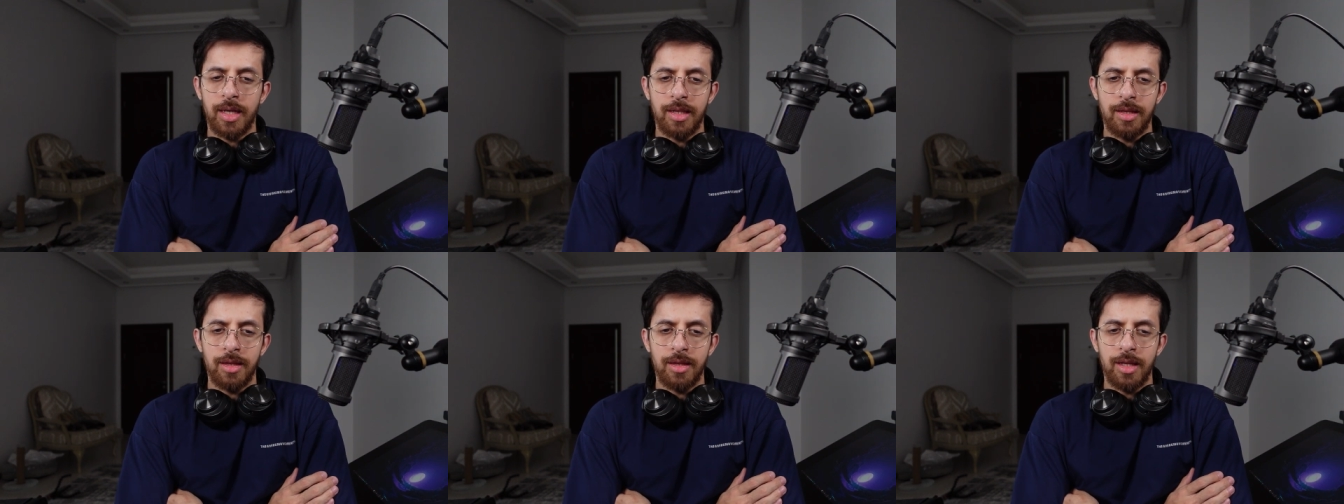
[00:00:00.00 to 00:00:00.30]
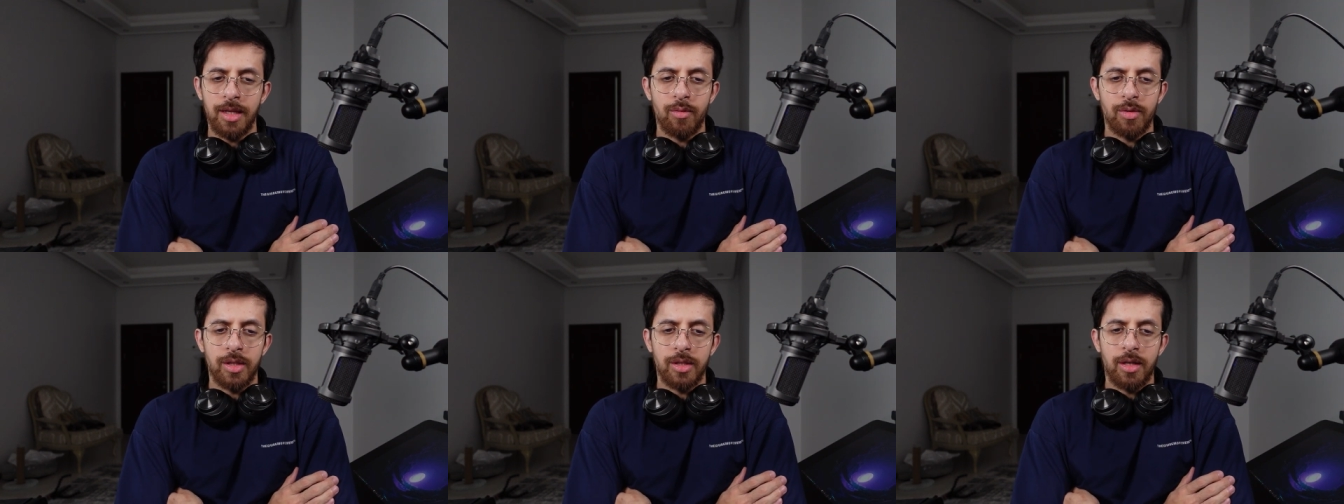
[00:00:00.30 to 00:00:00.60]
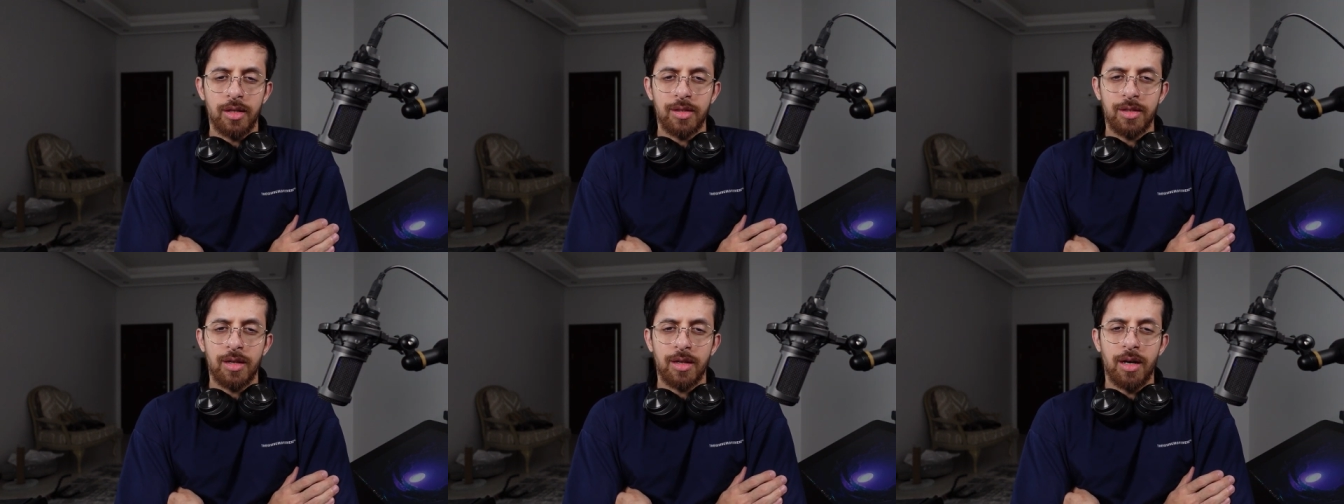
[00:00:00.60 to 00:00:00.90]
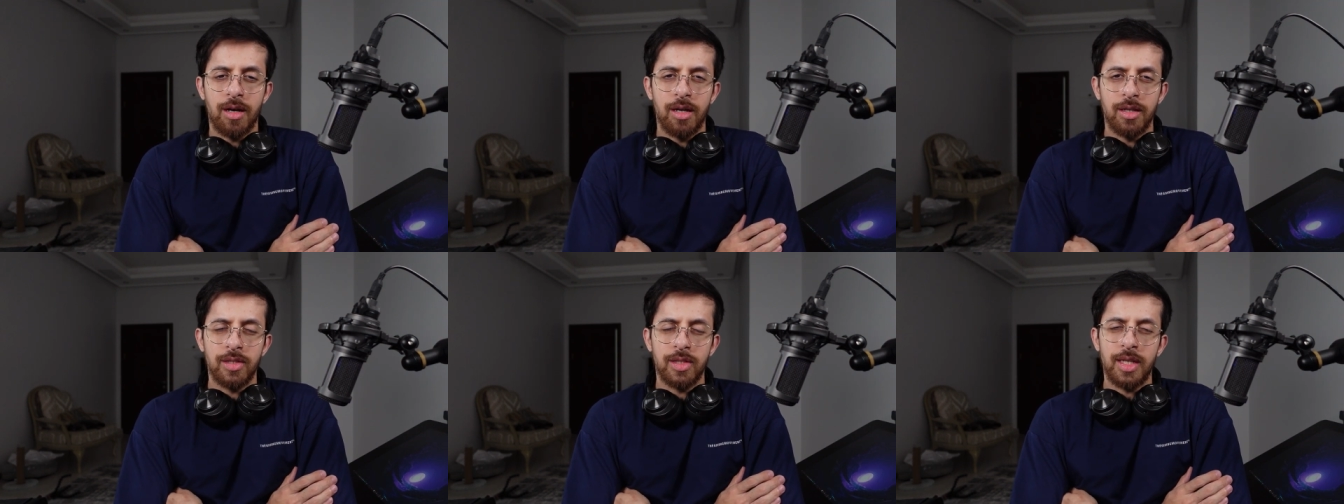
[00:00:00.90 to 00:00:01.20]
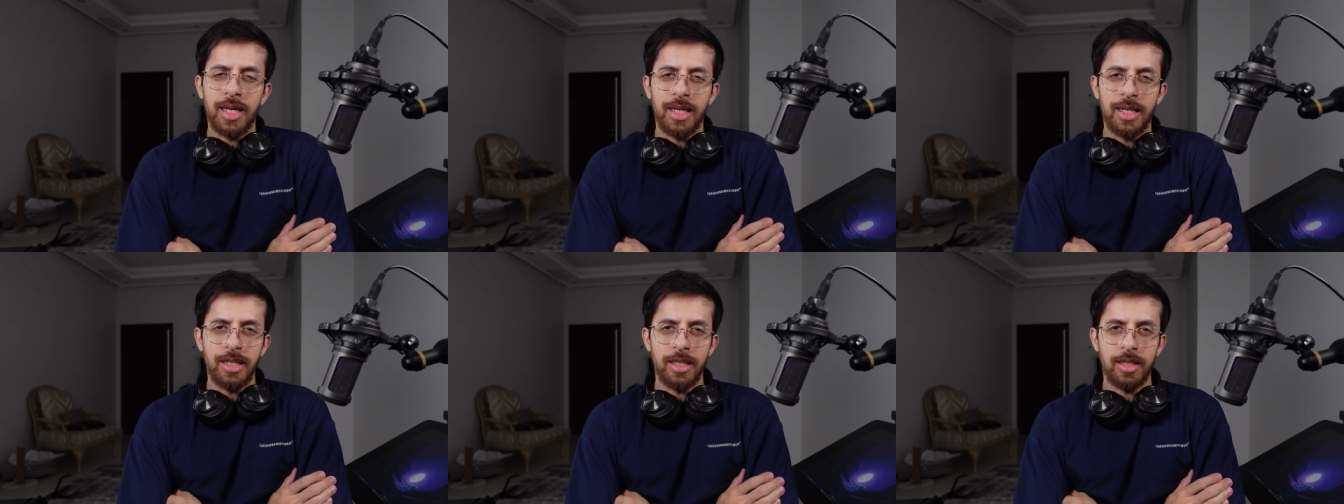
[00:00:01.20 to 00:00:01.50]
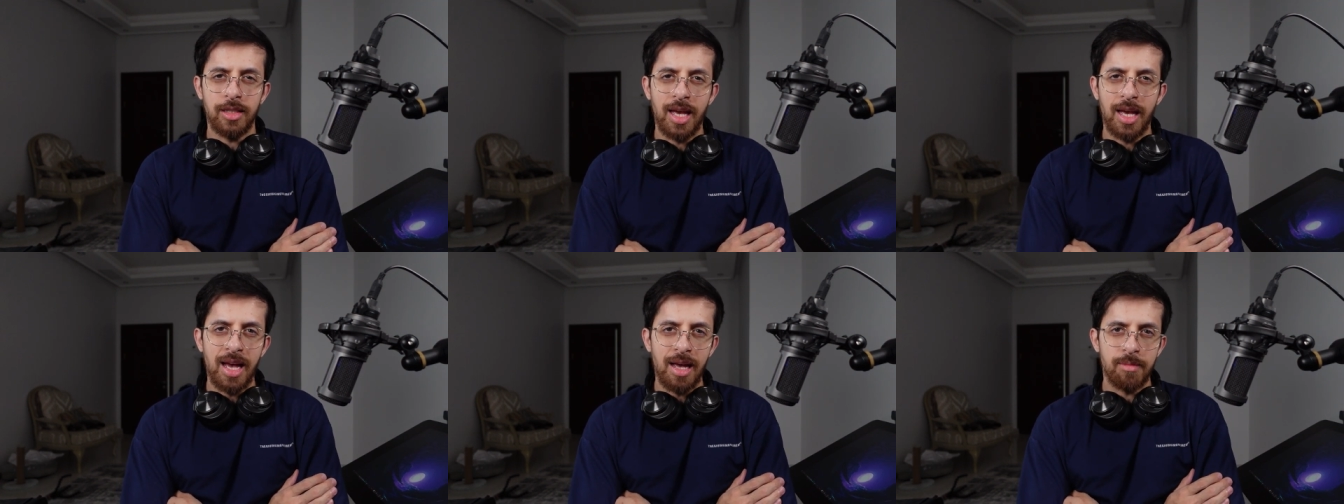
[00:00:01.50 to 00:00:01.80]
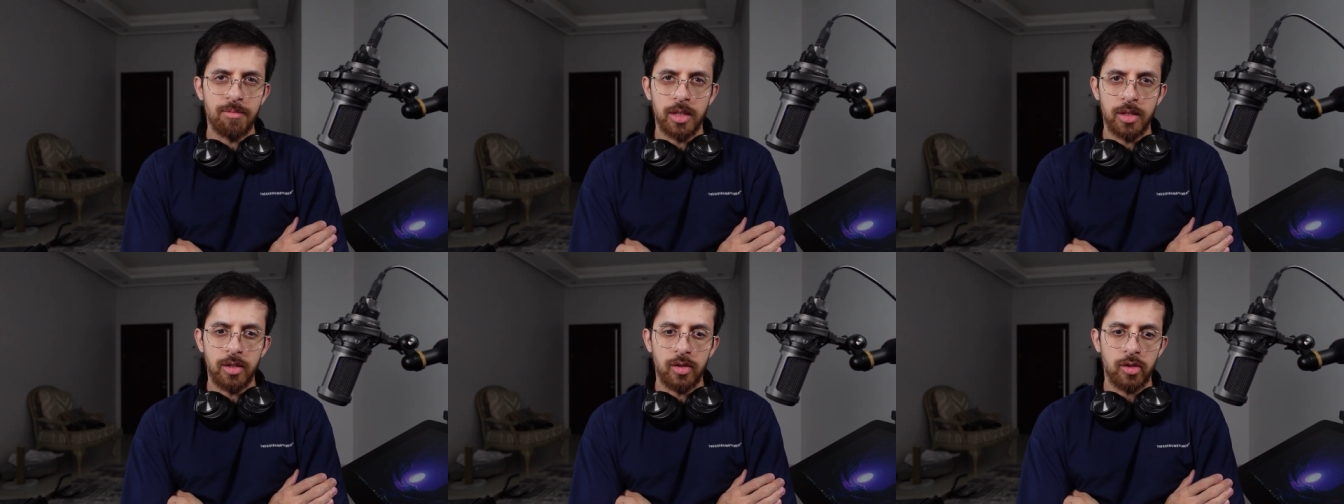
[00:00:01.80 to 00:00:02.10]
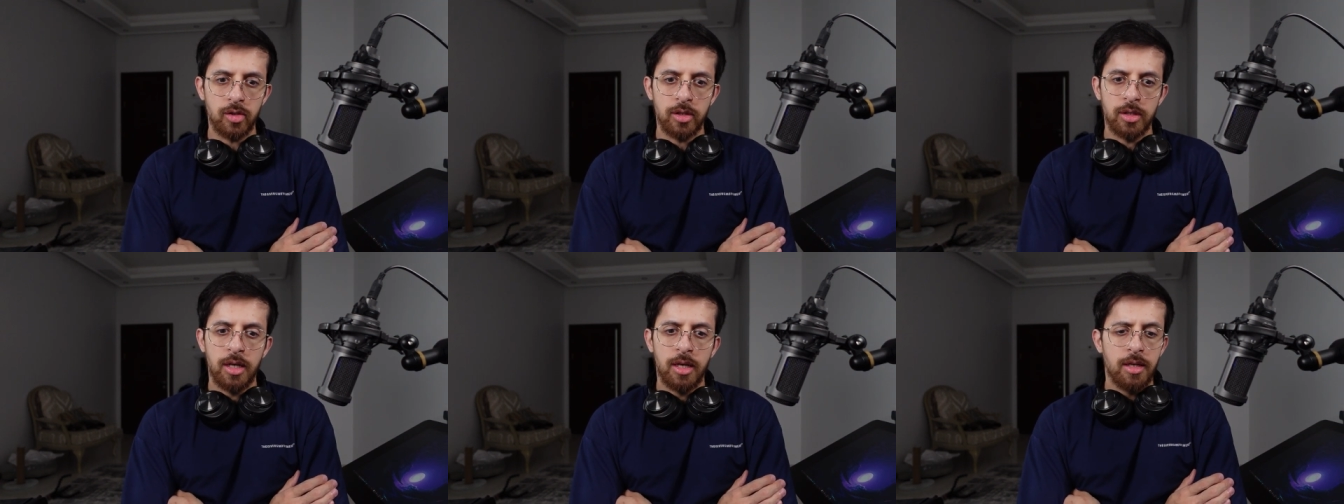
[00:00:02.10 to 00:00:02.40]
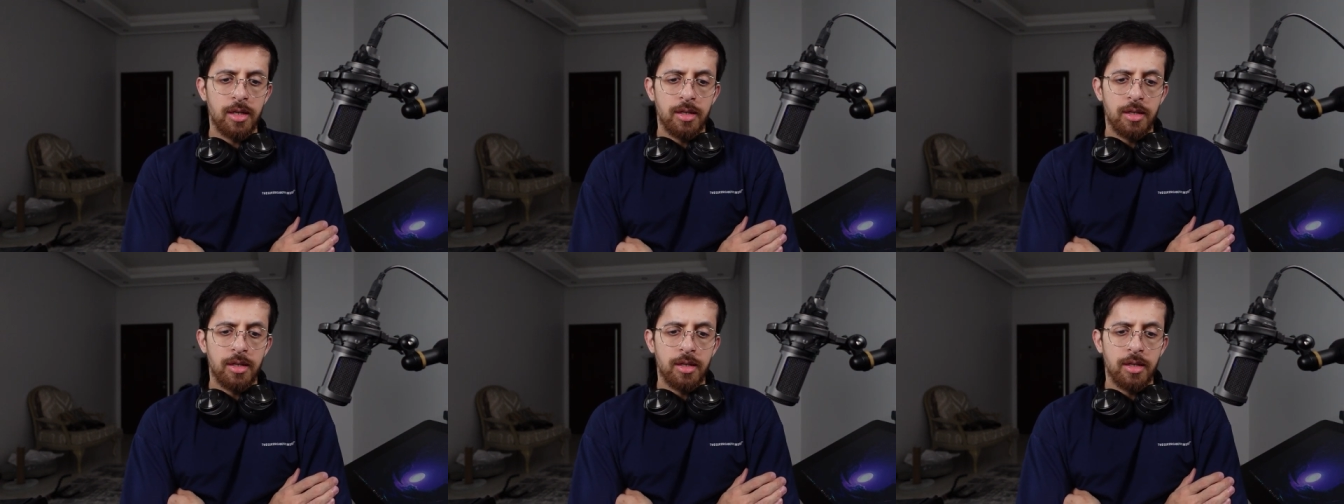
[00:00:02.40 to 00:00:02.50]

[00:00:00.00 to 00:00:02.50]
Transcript: and they will not cause any damage.